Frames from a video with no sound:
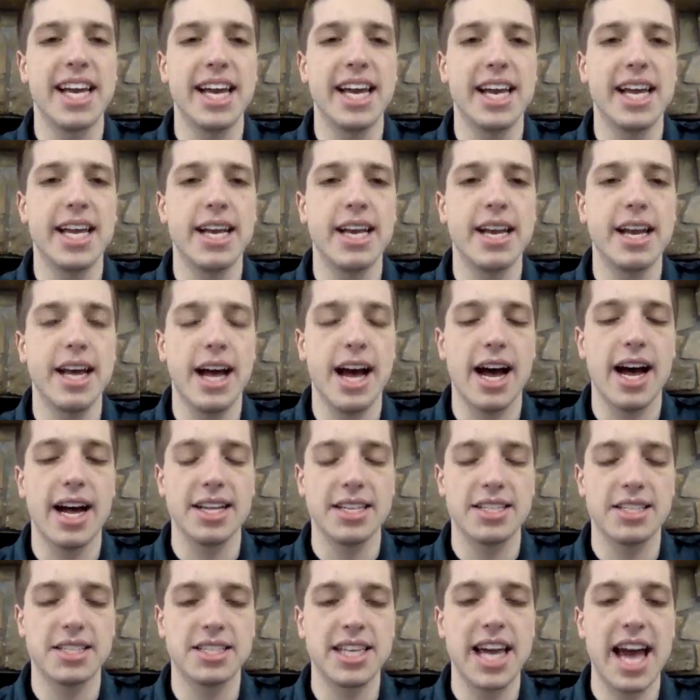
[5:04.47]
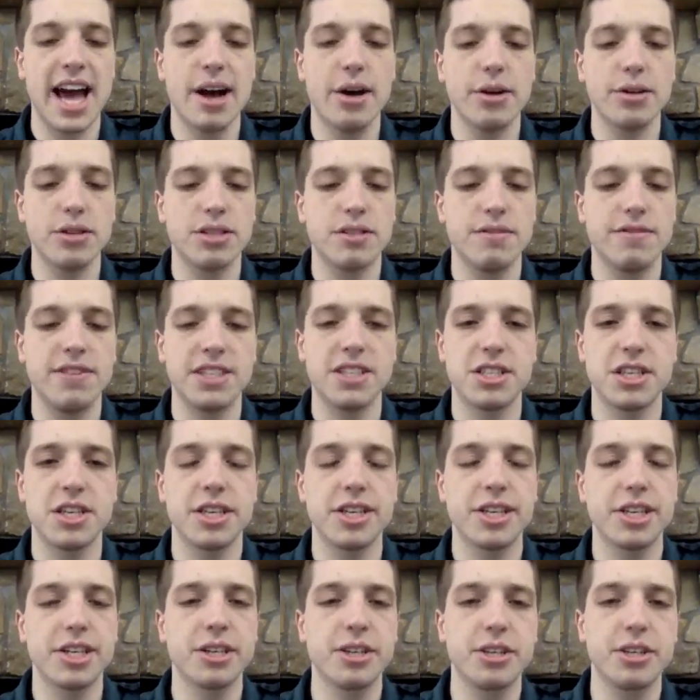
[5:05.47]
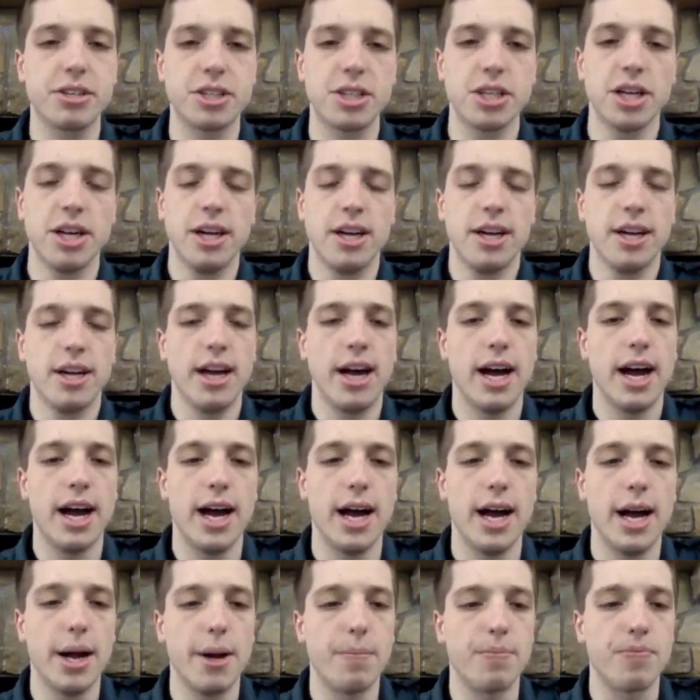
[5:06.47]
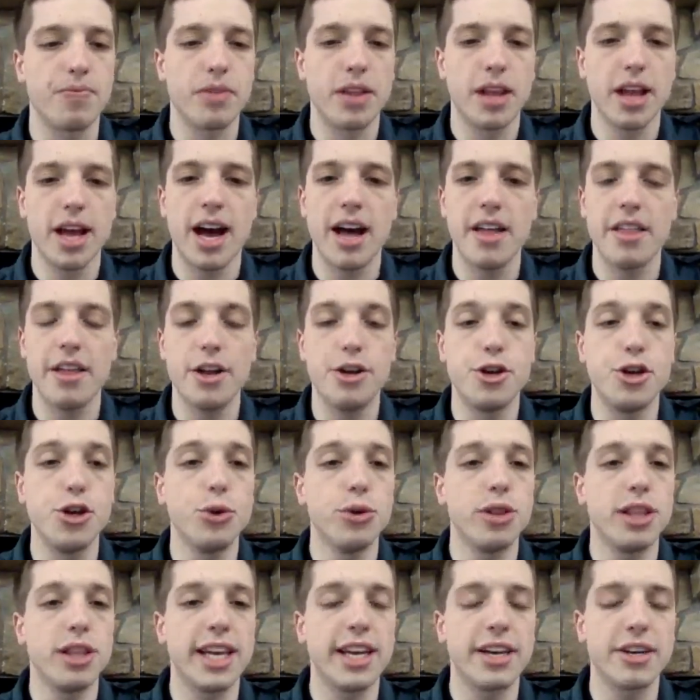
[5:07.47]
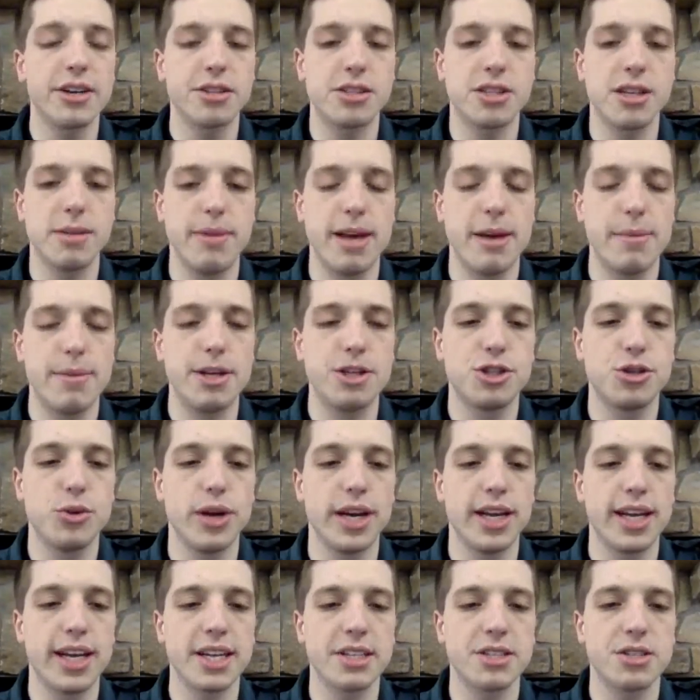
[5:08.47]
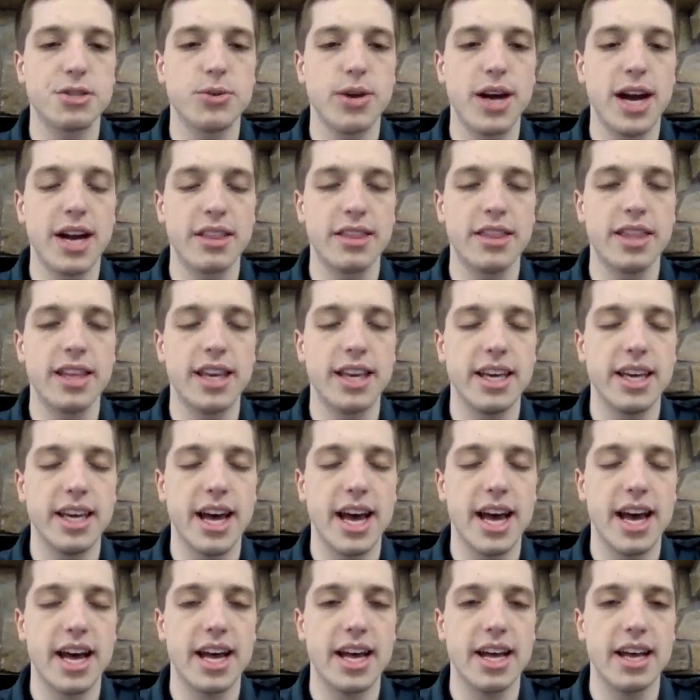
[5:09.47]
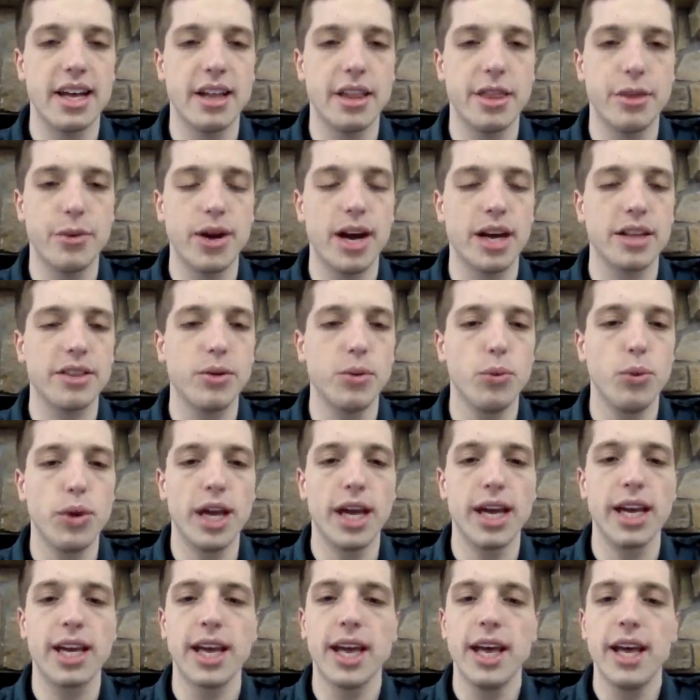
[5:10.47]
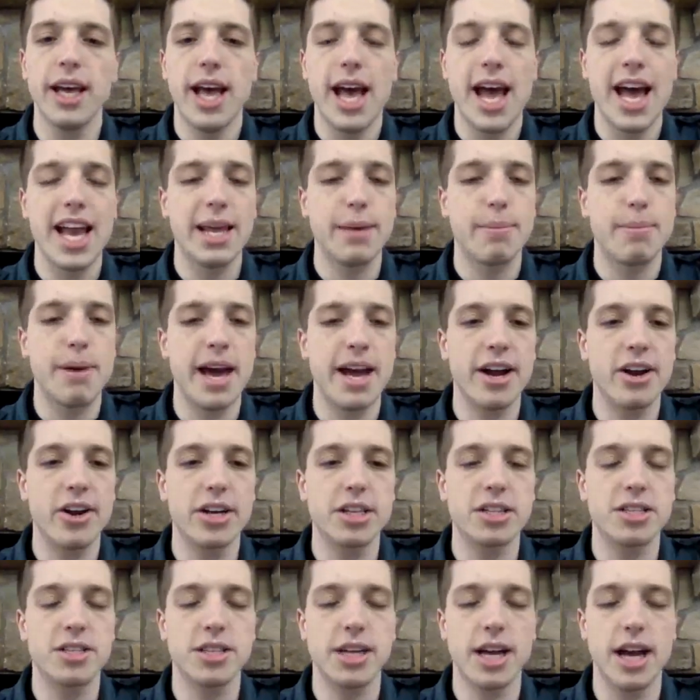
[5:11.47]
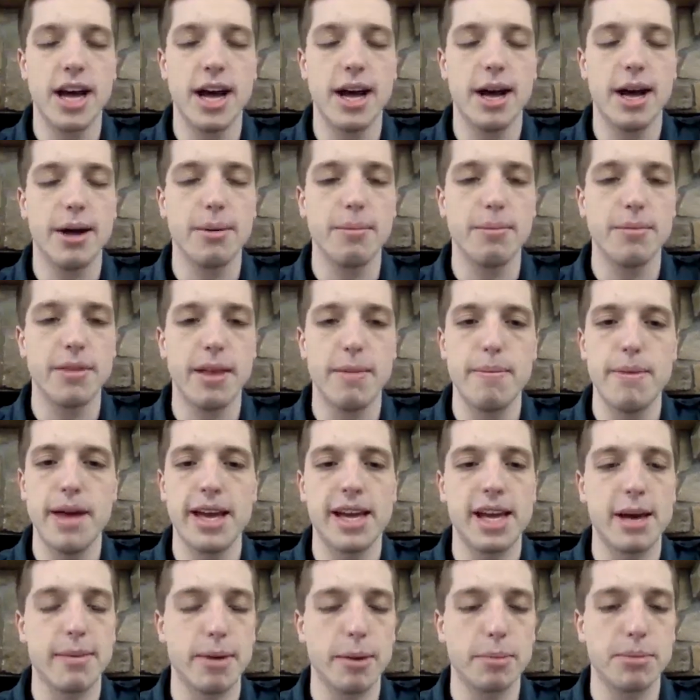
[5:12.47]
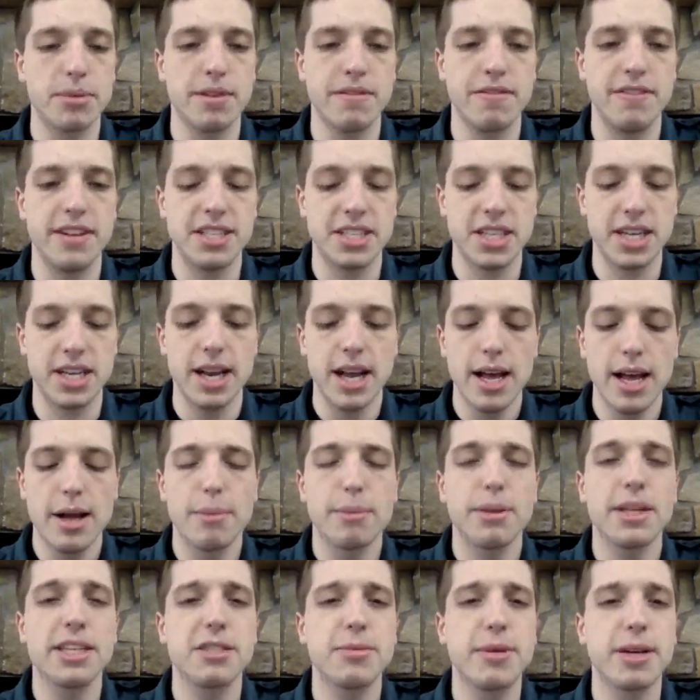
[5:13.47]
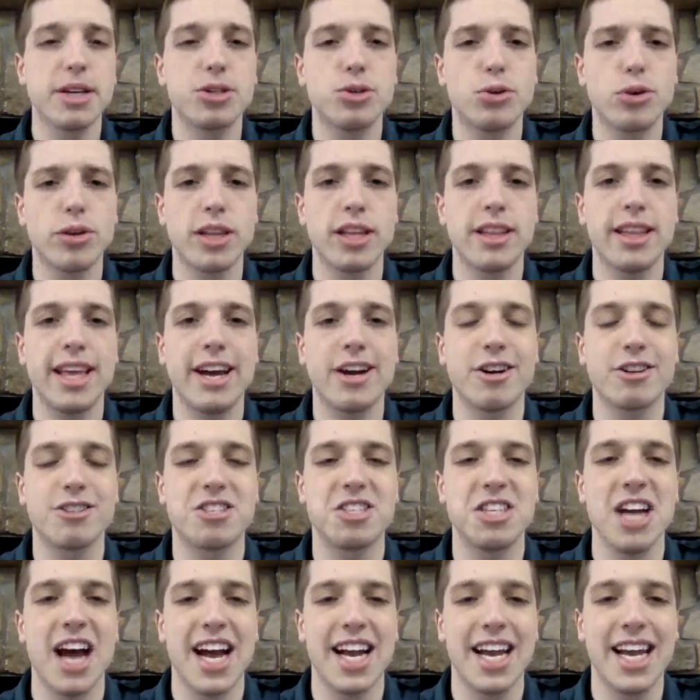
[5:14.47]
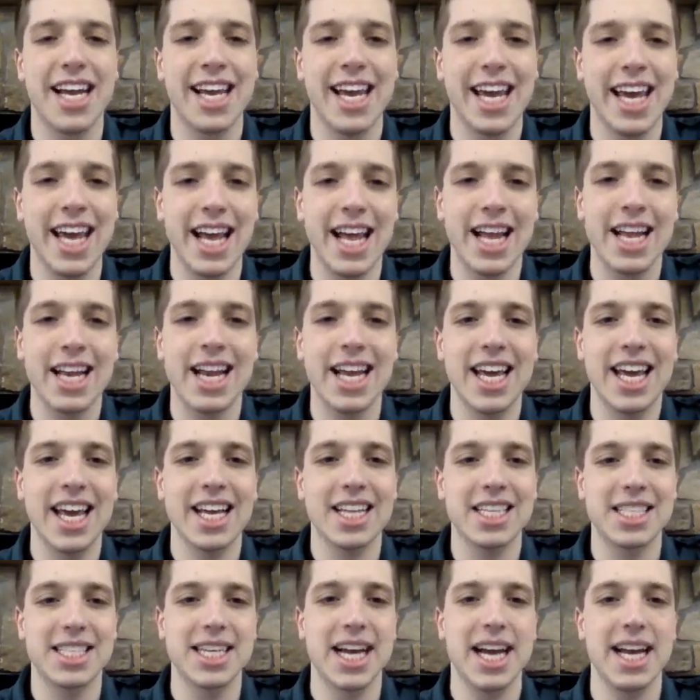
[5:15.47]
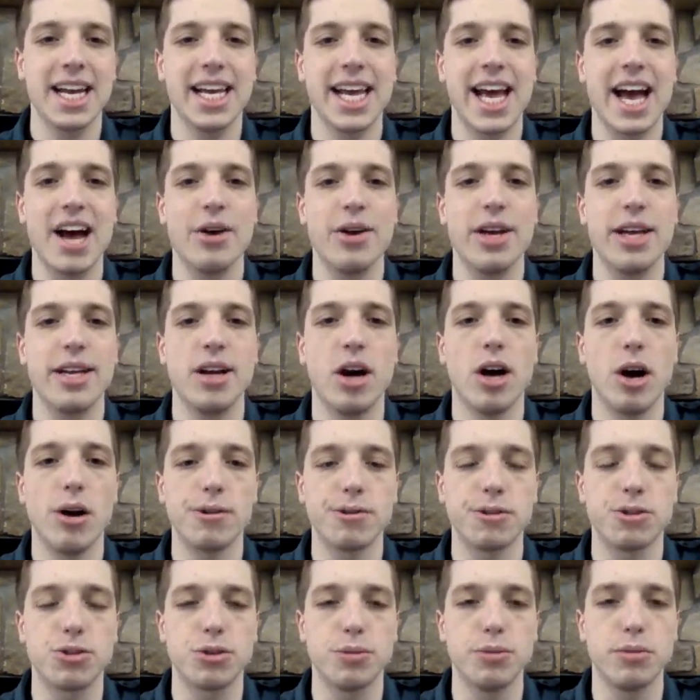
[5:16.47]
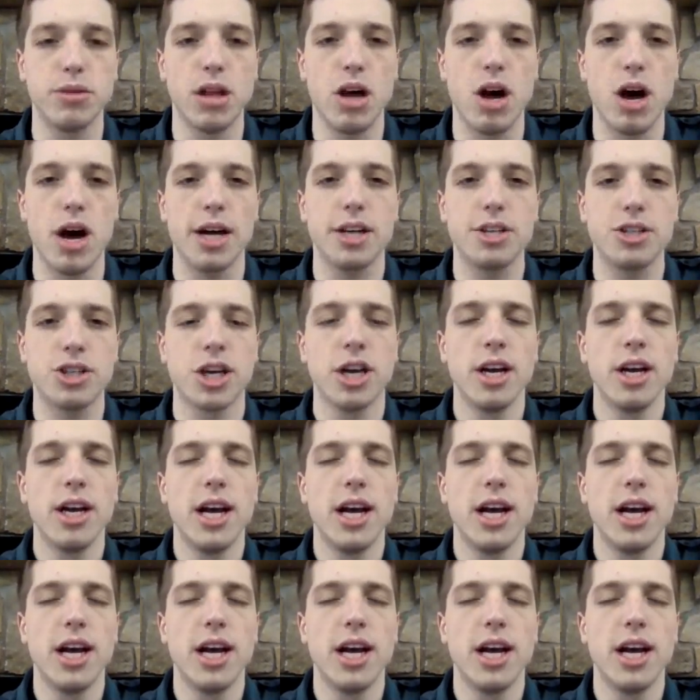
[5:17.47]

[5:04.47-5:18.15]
in scouts, visitors, new leaders that may be joining us throughout the week, any parents that may come up to visit, please make sure that they are signing in and signing out in Hallstrom Lodge.